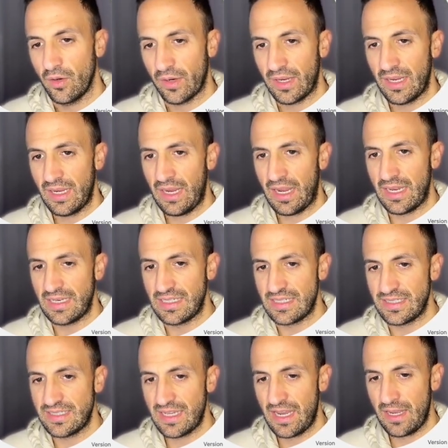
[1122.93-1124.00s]
Okay, and
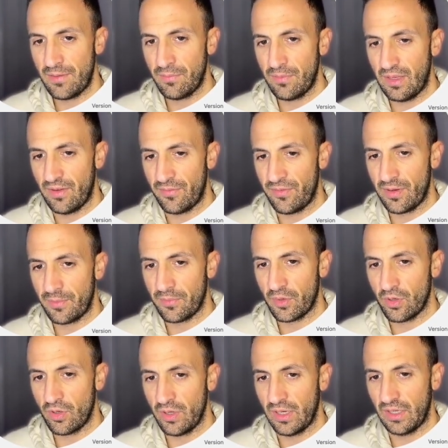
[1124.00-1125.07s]
same if I'm
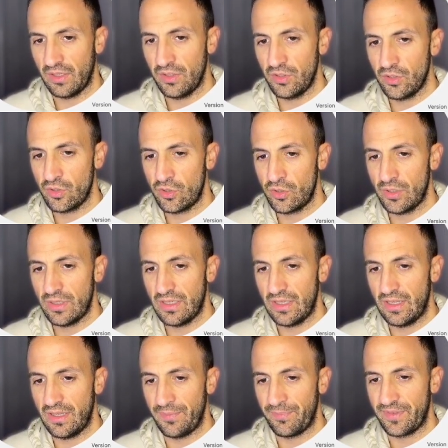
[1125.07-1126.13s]
going here,
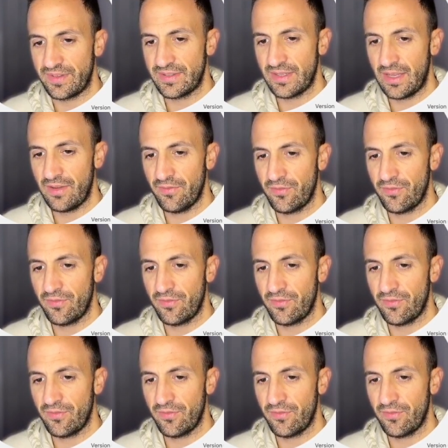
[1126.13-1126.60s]
same